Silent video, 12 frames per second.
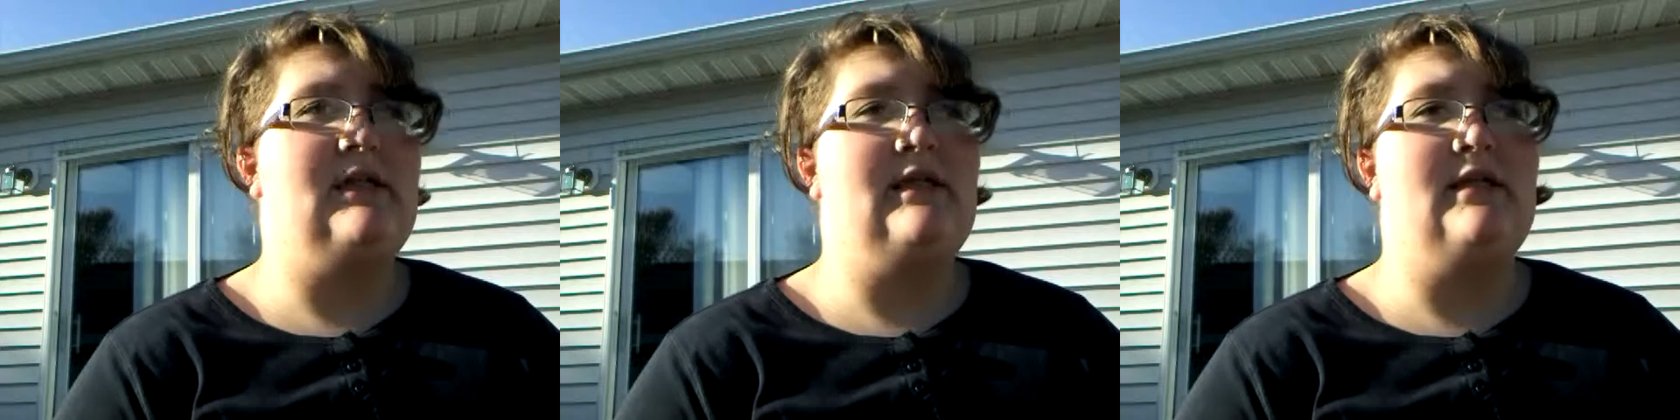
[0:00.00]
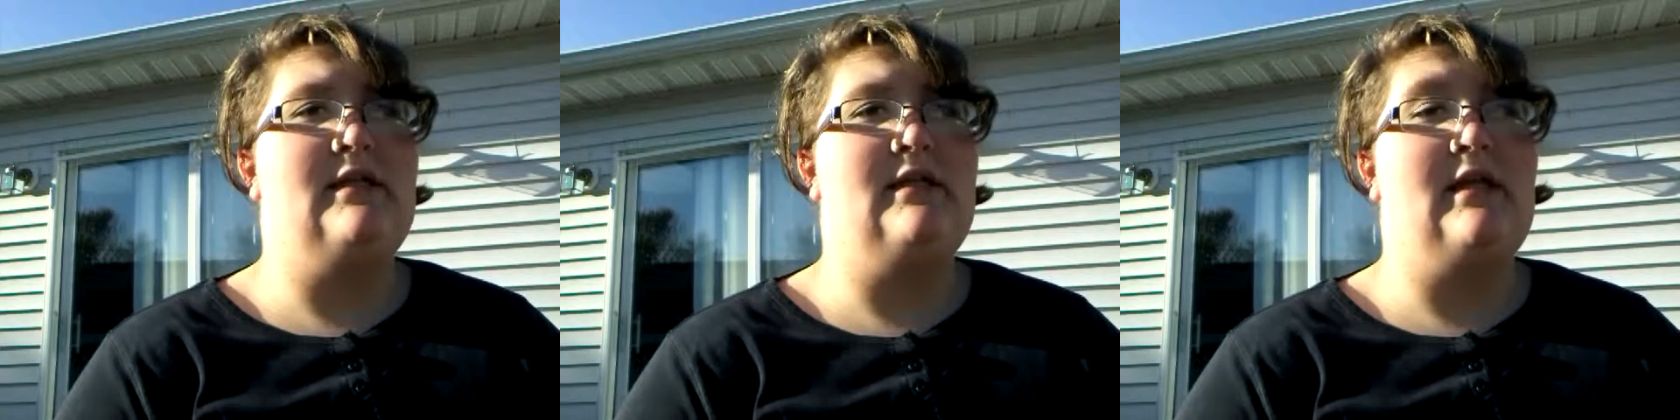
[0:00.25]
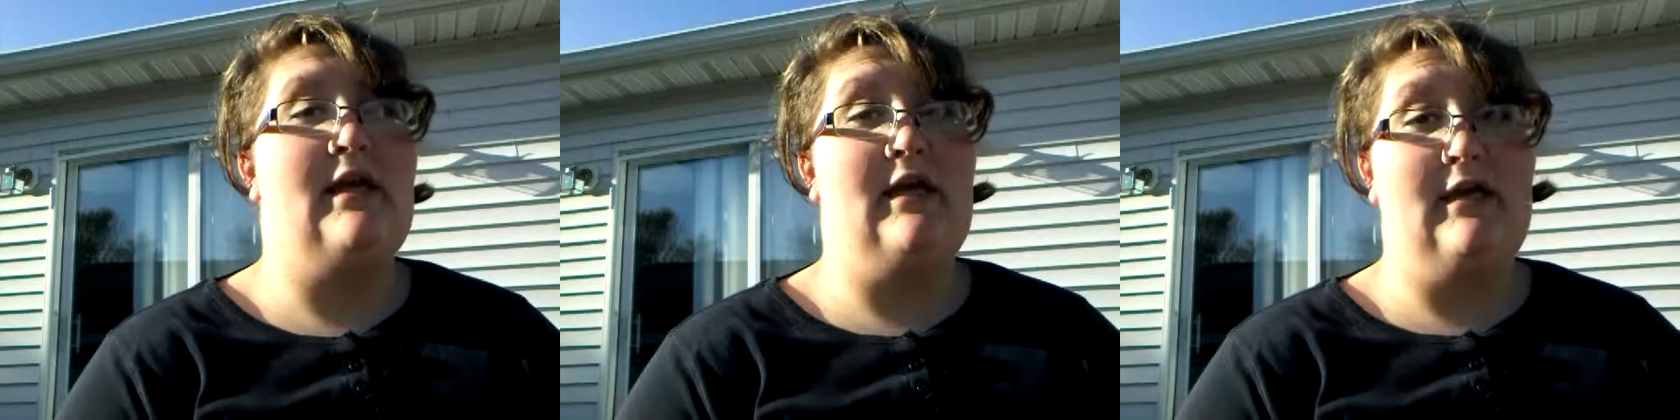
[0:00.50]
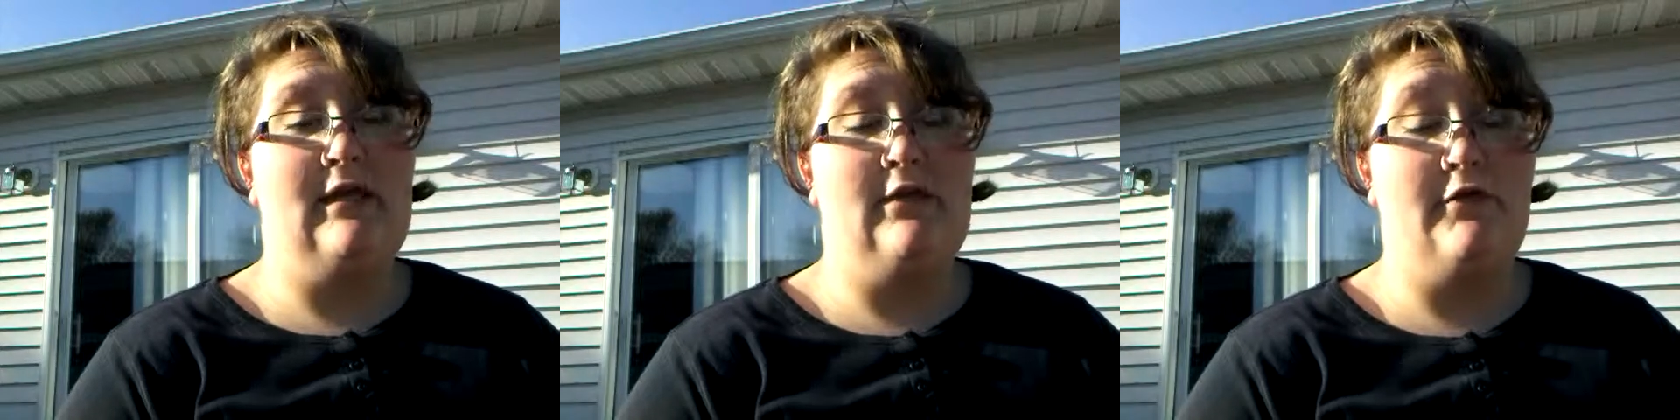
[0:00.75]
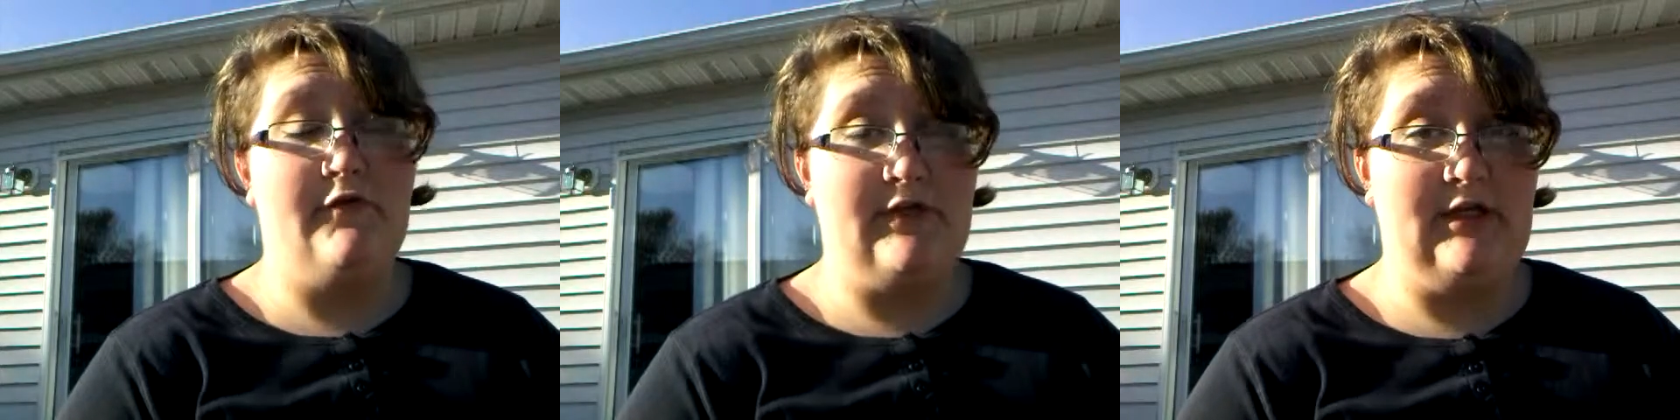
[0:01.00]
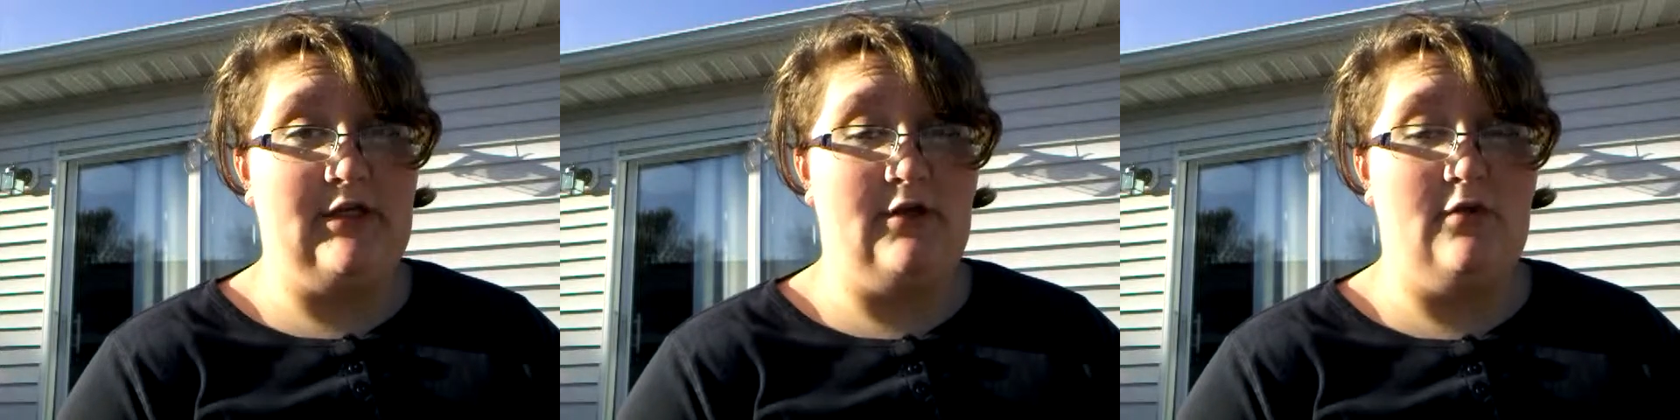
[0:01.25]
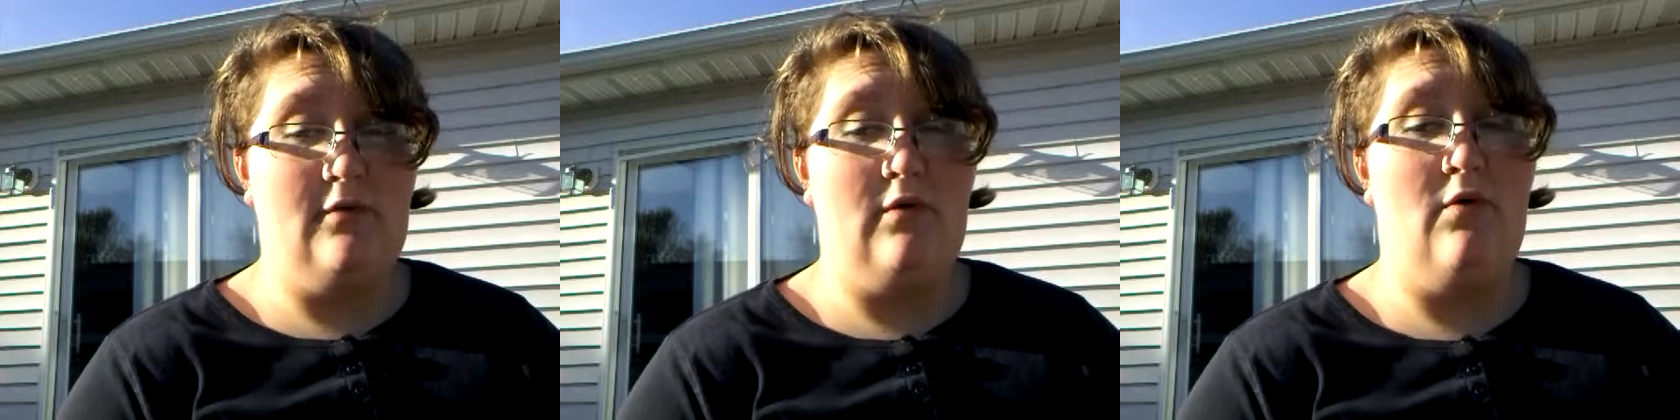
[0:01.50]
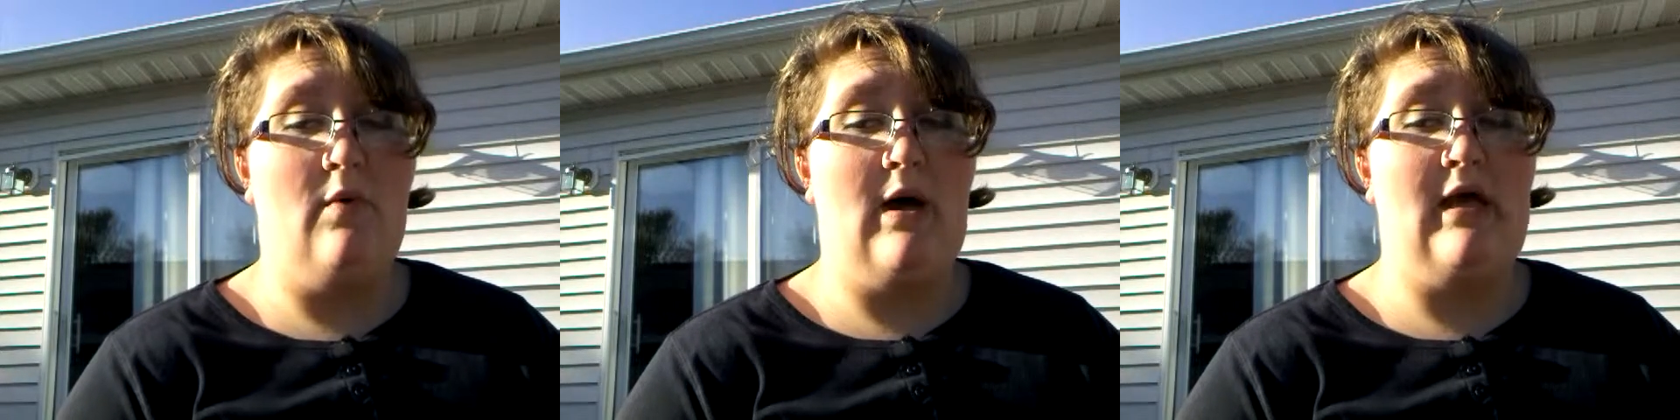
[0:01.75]
in a new video,
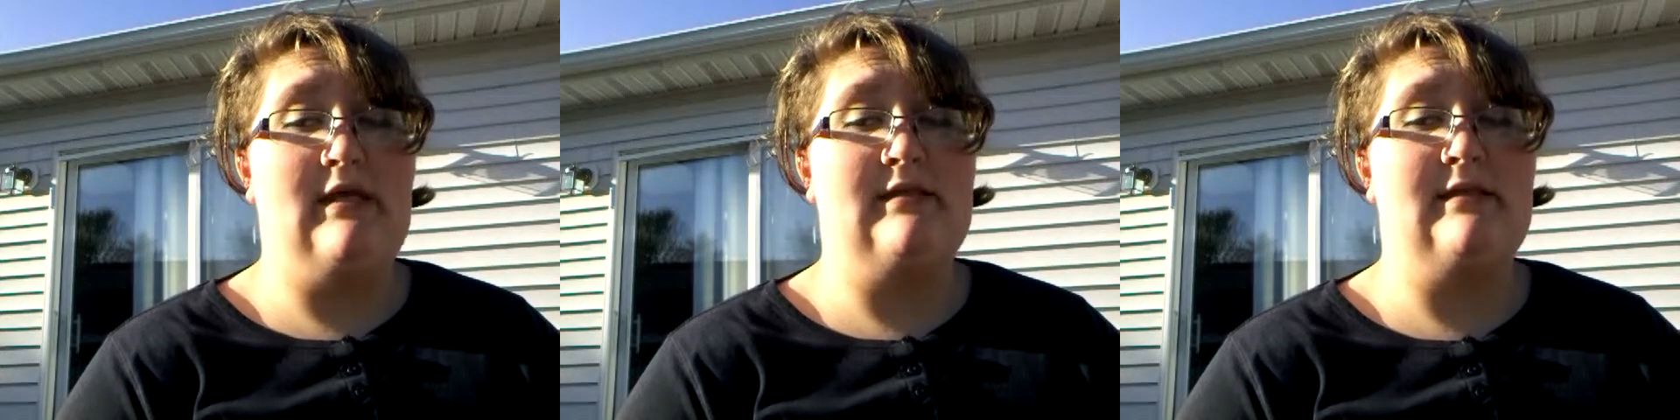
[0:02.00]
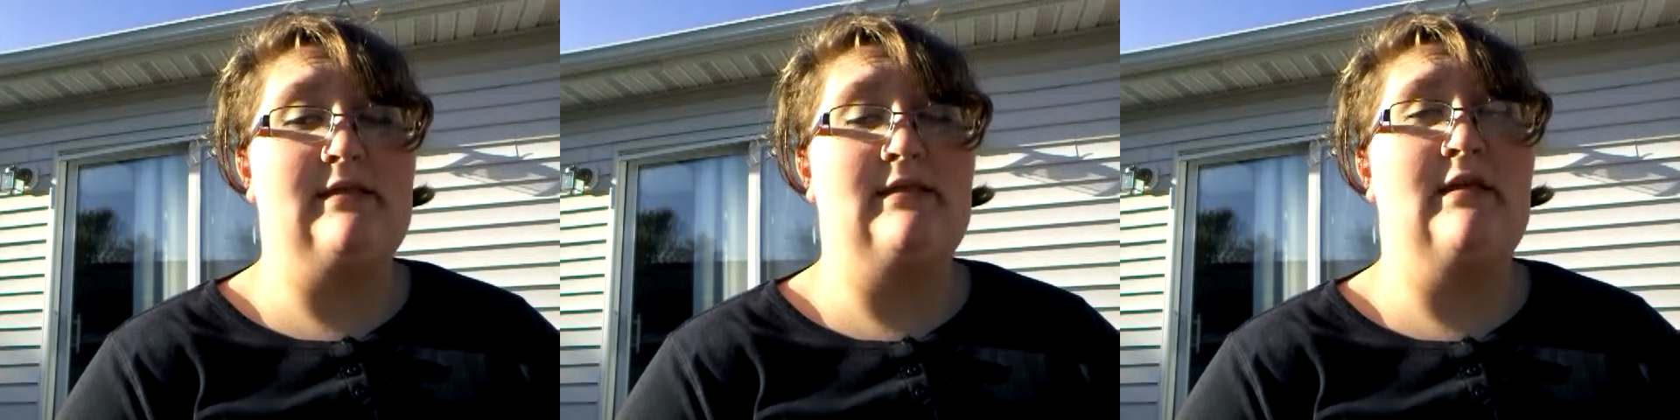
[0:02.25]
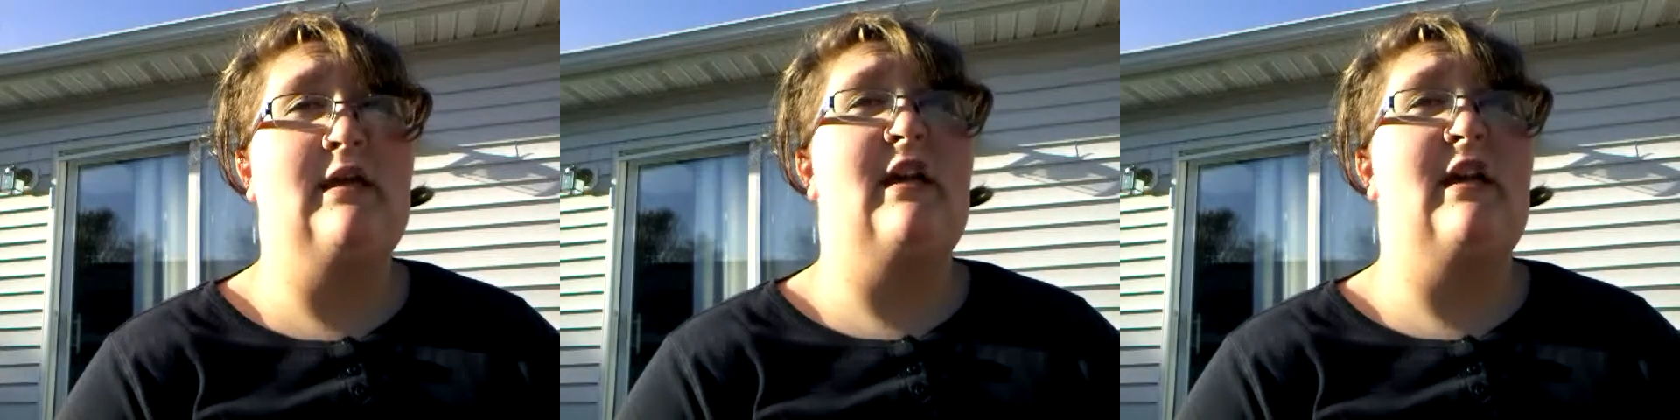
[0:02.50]
was